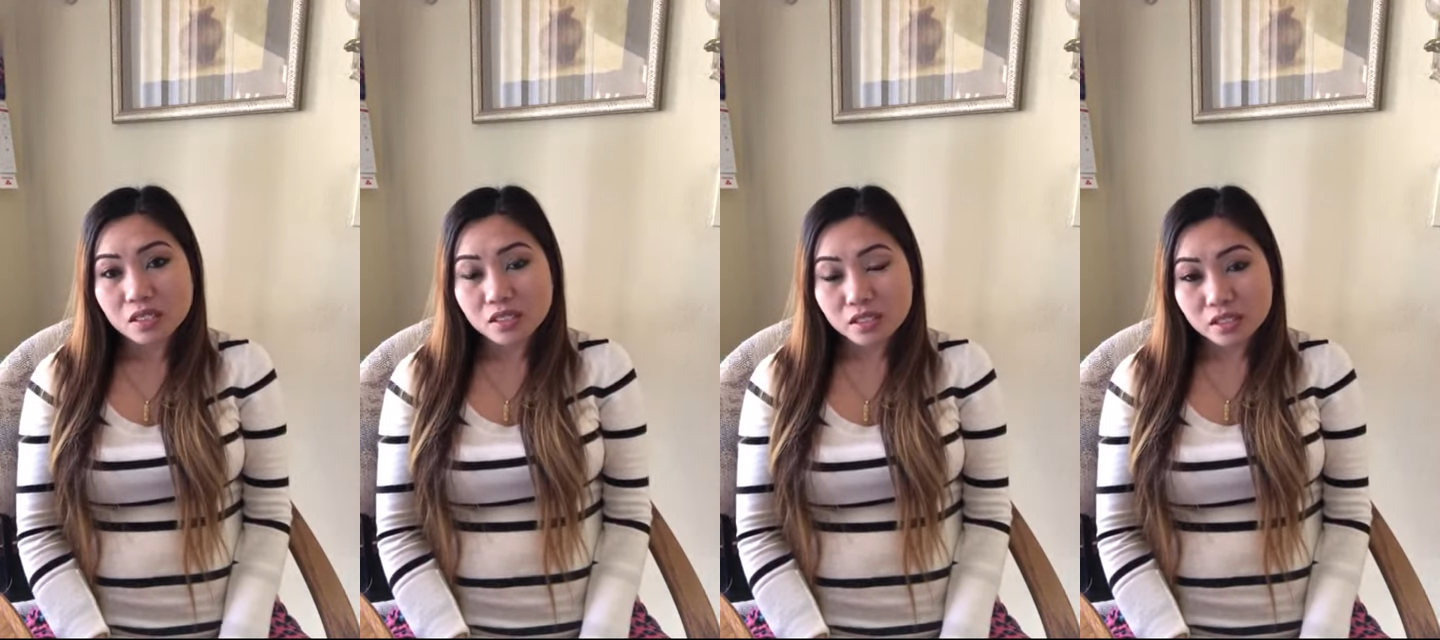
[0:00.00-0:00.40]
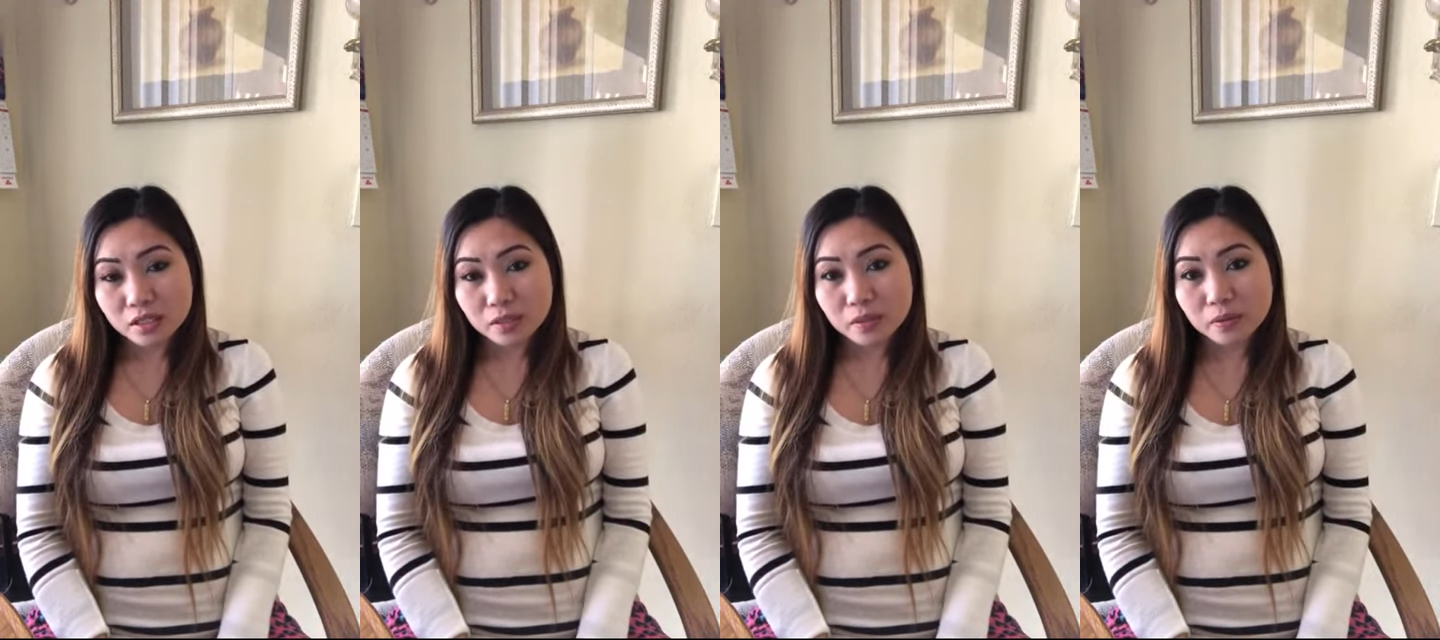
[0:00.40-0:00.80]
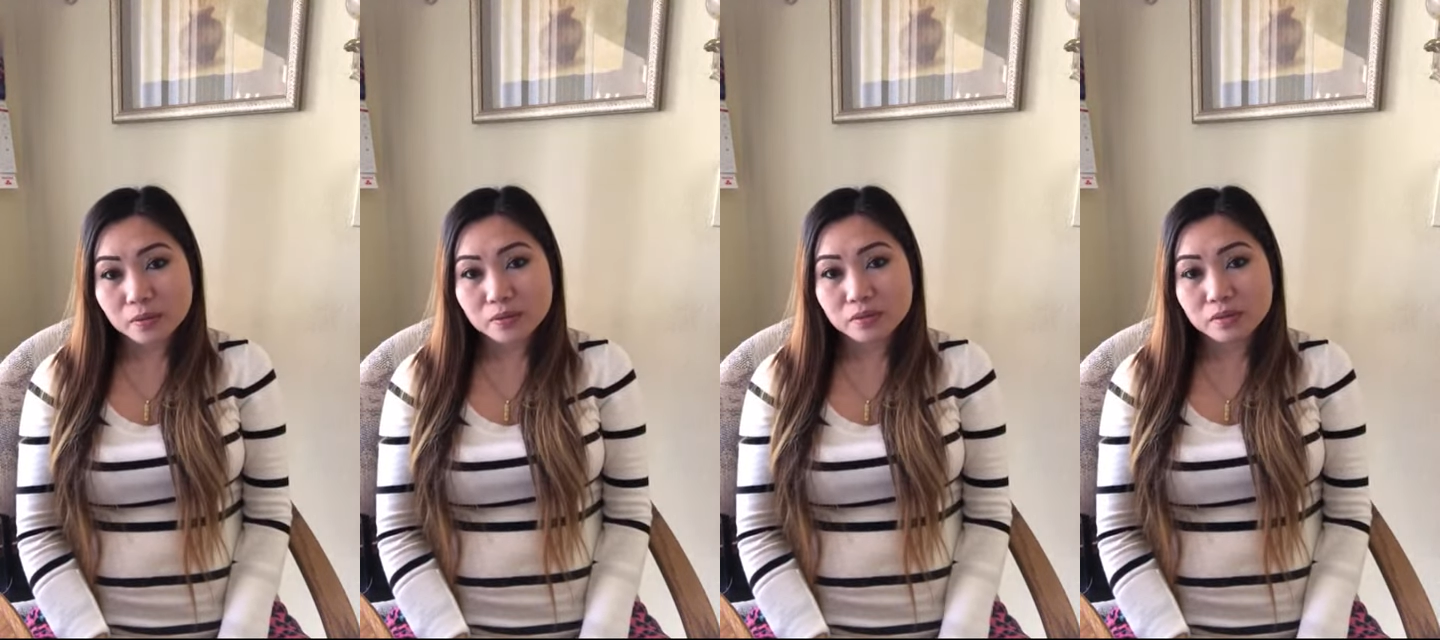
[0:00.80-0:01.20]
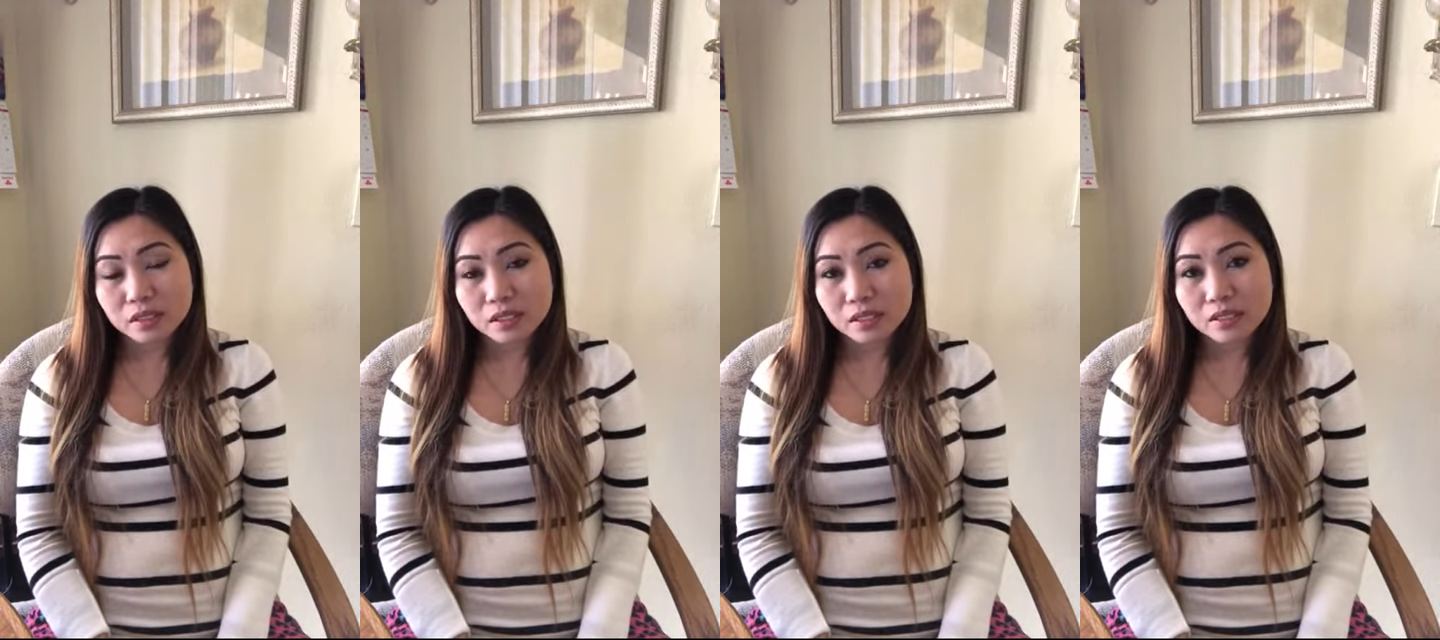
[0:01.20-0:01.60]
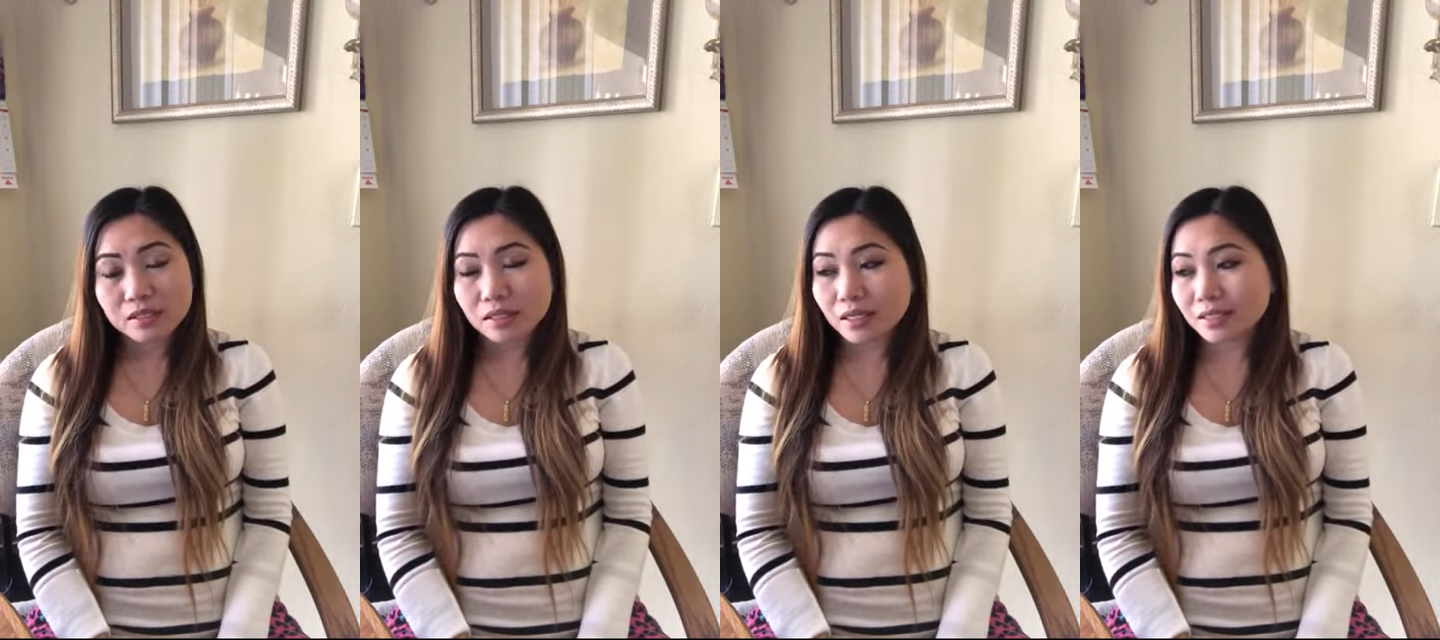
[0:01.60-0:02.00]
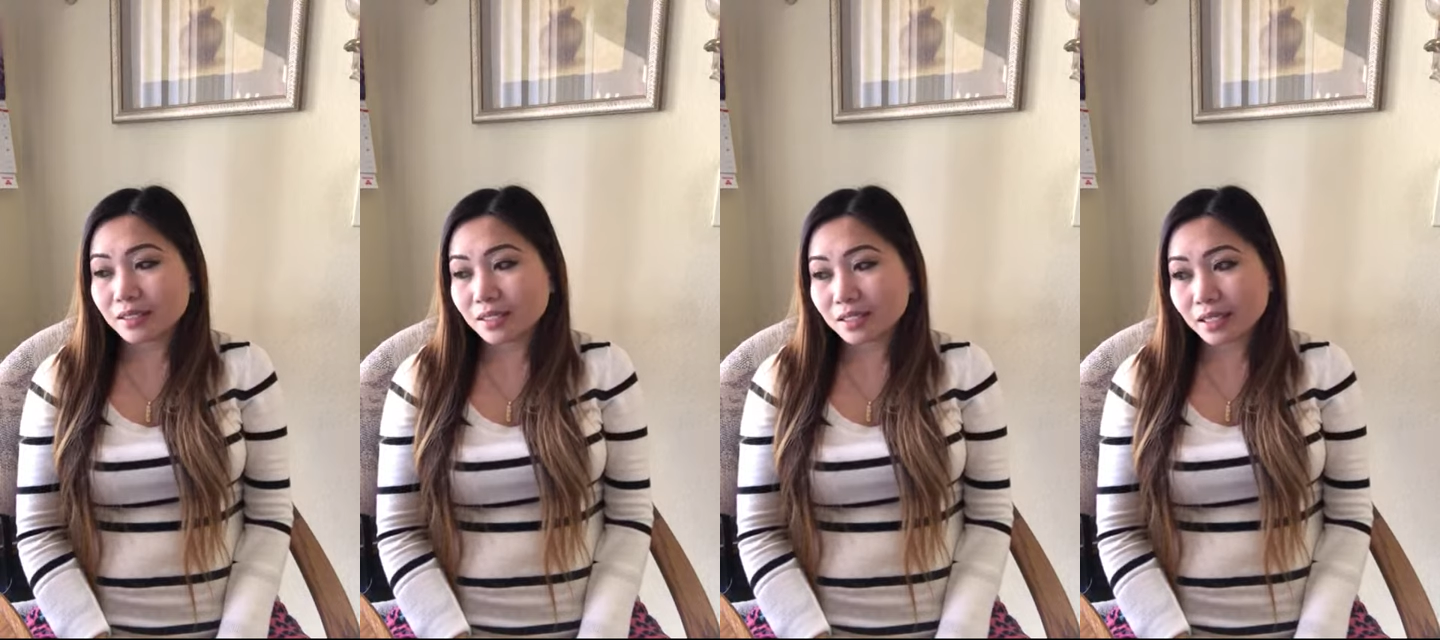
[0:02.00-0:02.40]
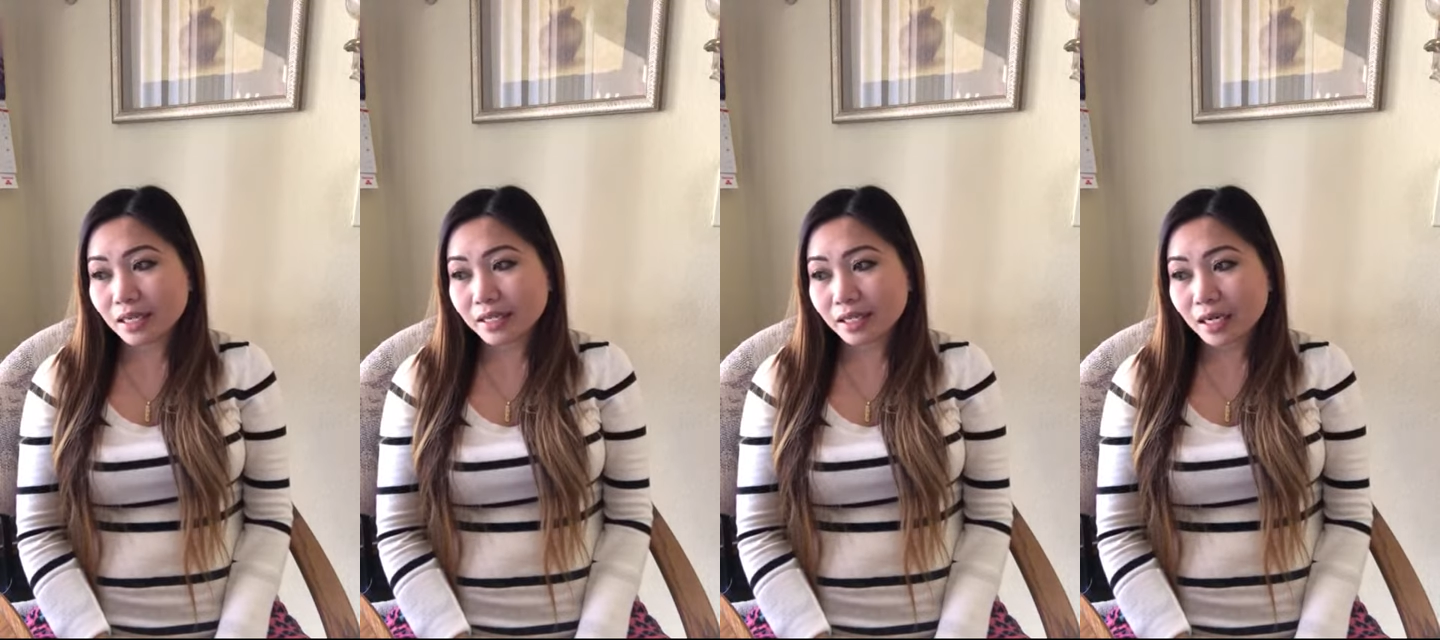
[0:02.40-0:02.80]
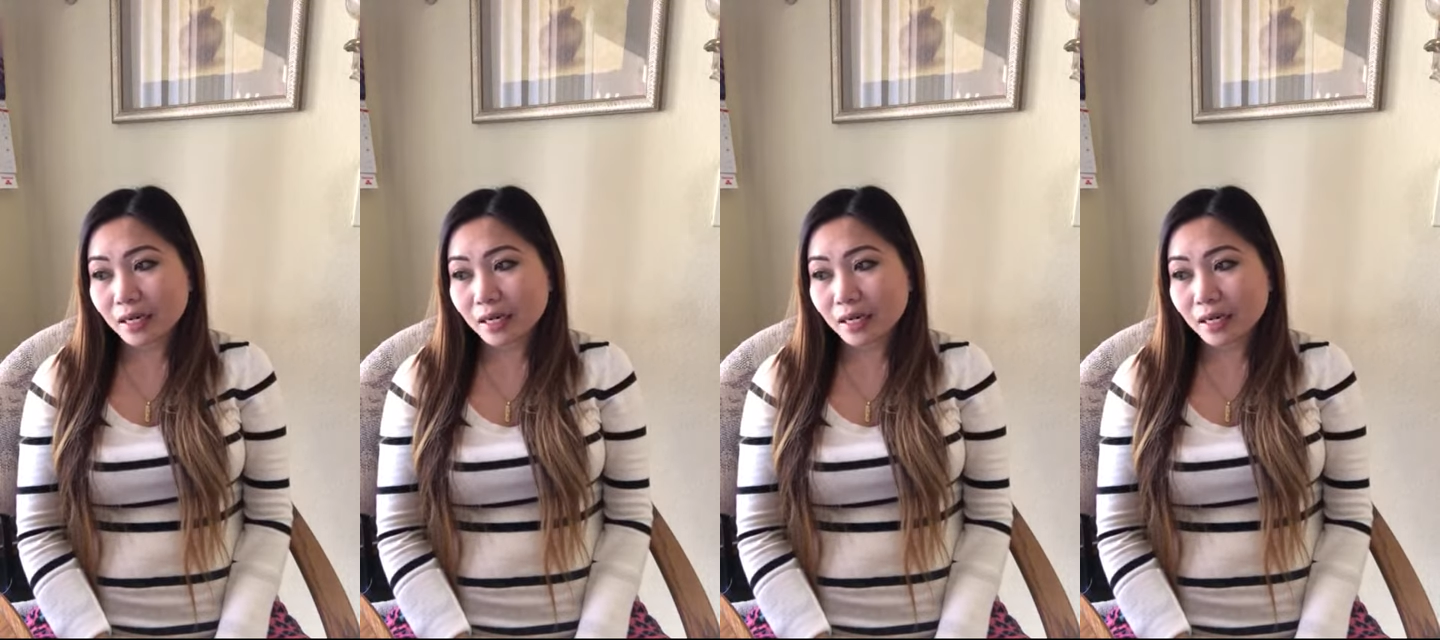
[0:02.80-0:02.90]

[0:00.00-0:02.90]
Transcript: So it's just like